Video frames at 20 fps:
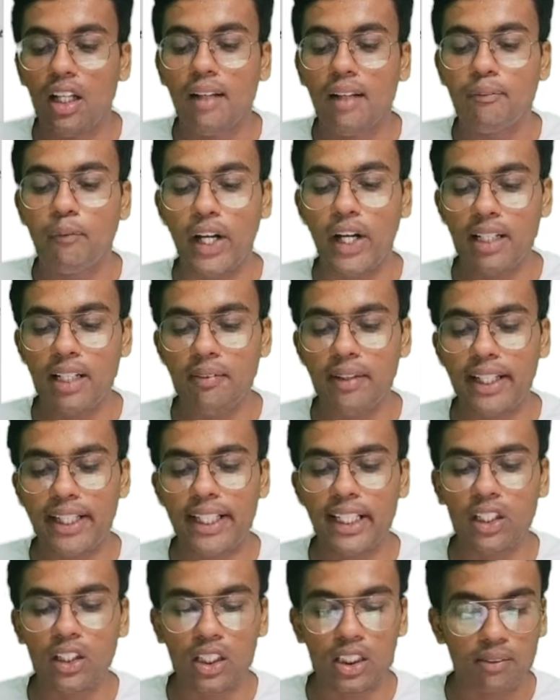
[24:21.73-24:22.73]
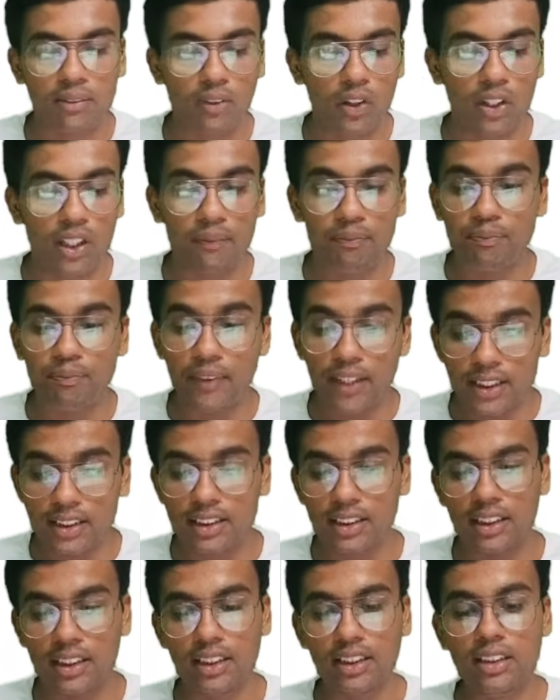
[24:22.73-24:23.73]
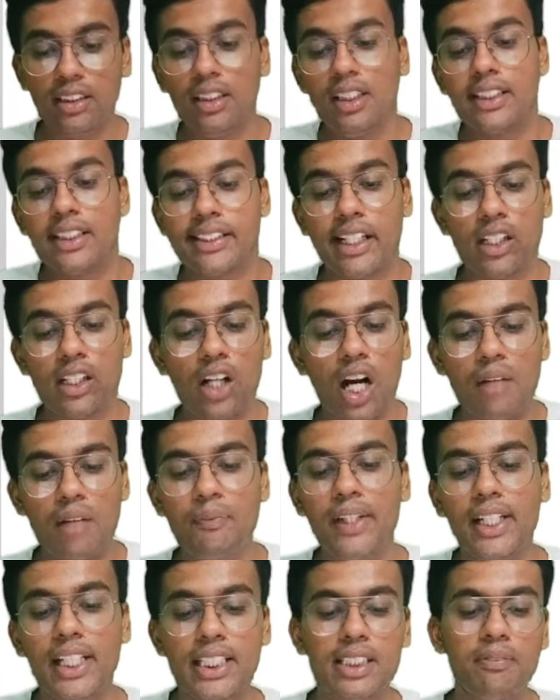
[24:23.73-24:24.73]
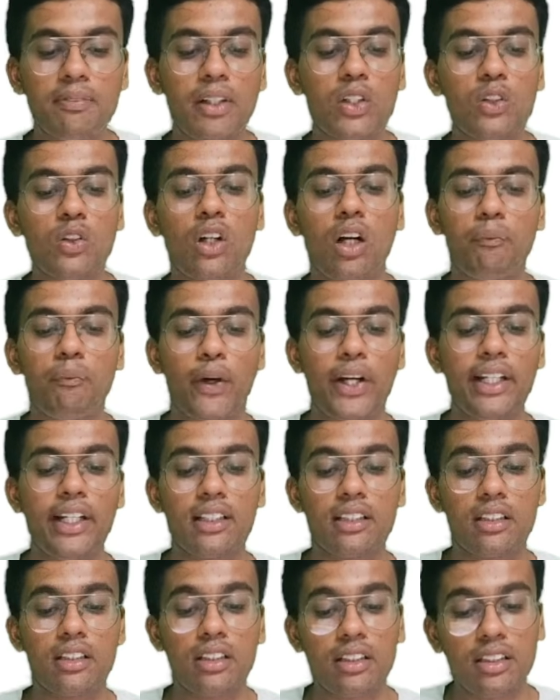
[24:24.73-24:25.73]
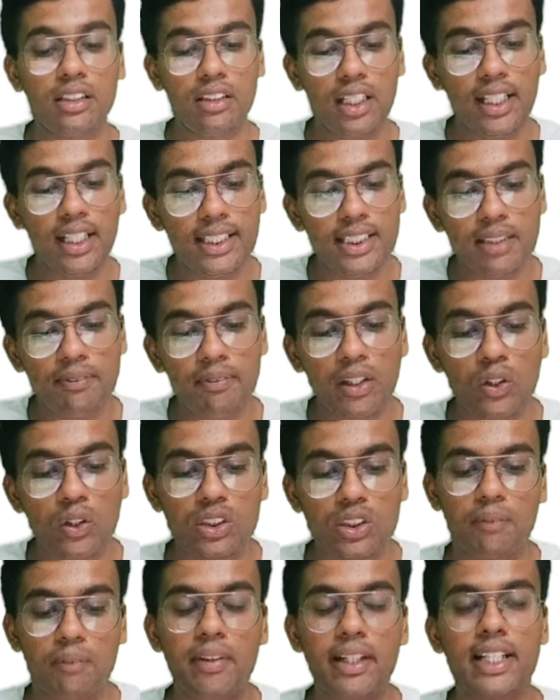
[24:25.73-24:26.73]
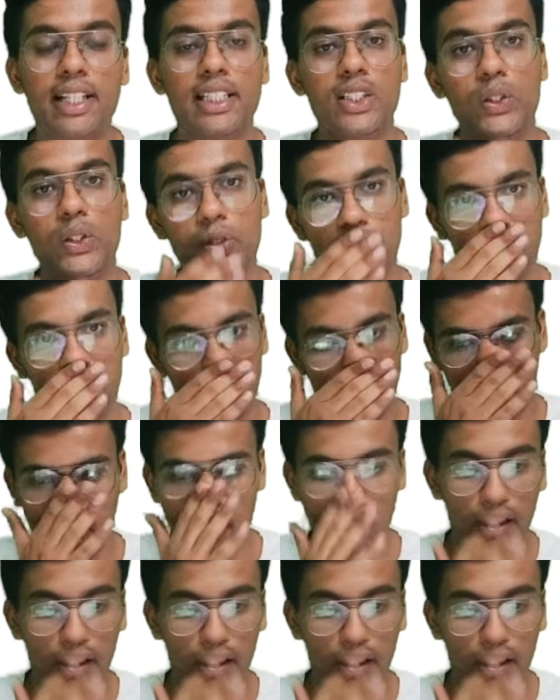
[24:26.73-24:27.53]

Point number 18 talks about a person shall not be eligible to submit a resolution plan.